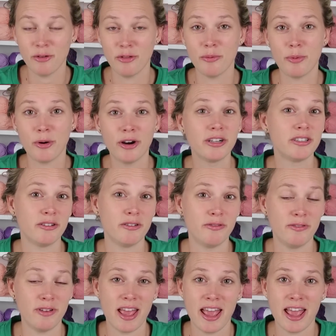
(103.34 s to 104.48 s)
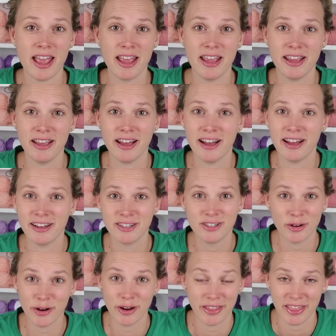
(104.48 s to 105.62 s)
all the parts of a uh,
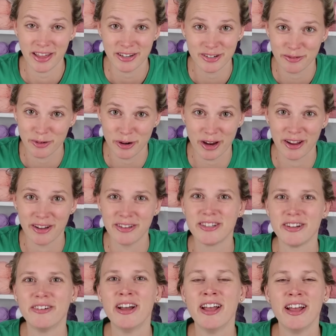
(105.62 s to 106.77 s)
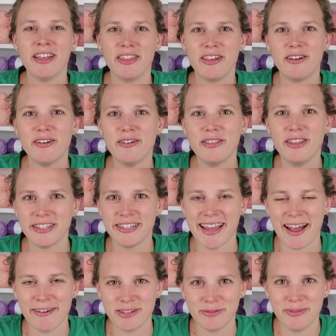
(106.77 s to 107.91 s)
toy that you're working on. So the goal doesn't
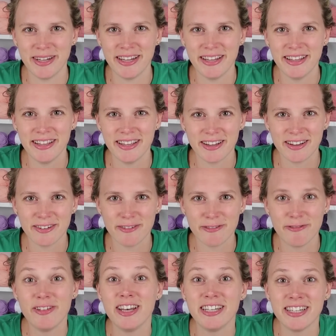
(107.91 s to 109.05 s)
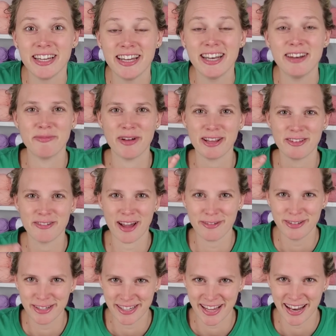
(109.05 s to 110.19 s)
have to be finish it, but you
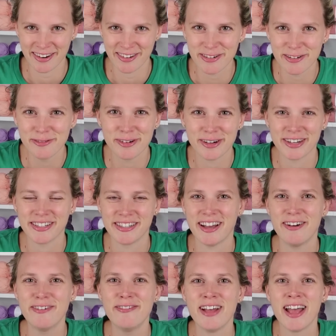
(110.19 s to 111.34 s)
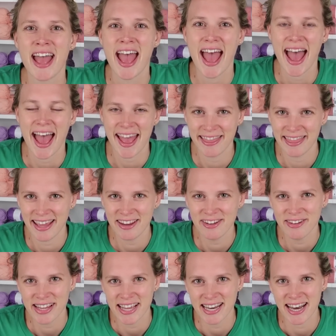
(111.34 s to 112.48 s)
have to set a goal for yourself and then
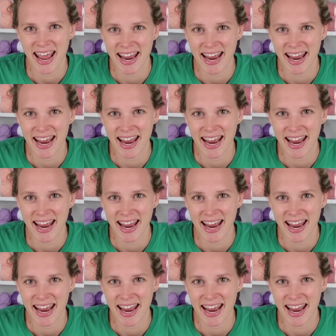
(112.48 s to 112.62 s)
you can